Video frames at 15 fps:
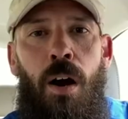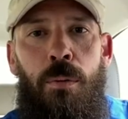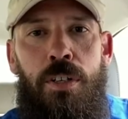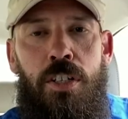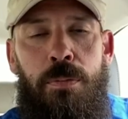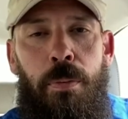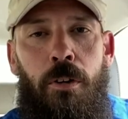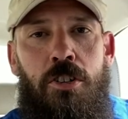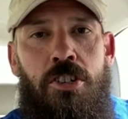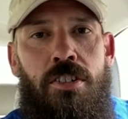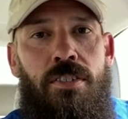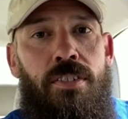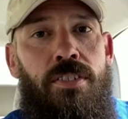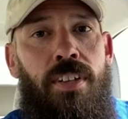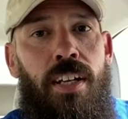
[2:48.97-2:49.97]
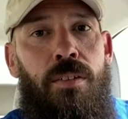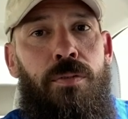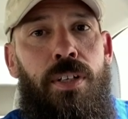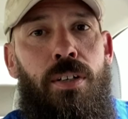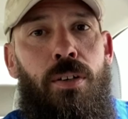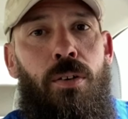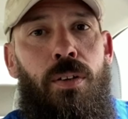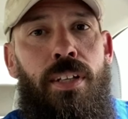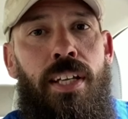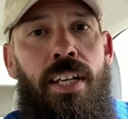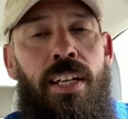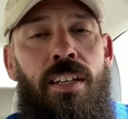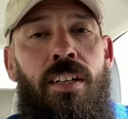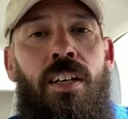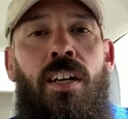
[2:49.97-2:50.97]
we just purchased a second vehicle
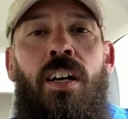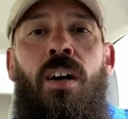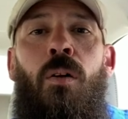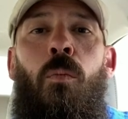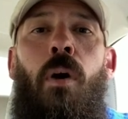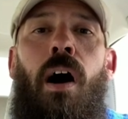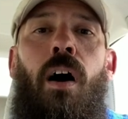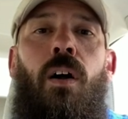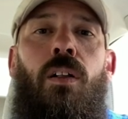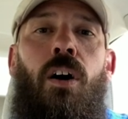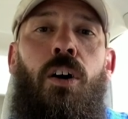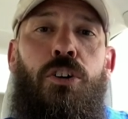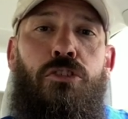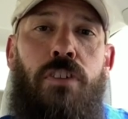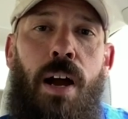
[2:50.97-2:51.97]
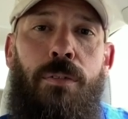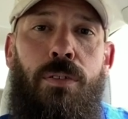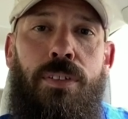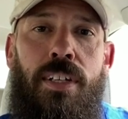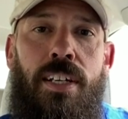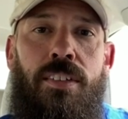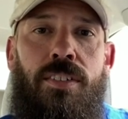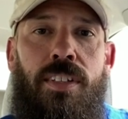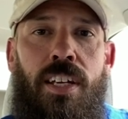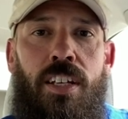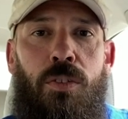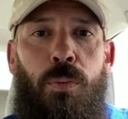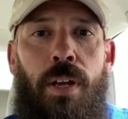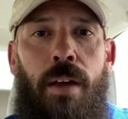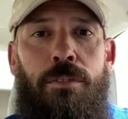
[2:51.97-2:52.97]
again. While on travel days,
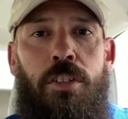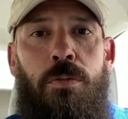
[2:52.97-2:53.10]
yes, we have to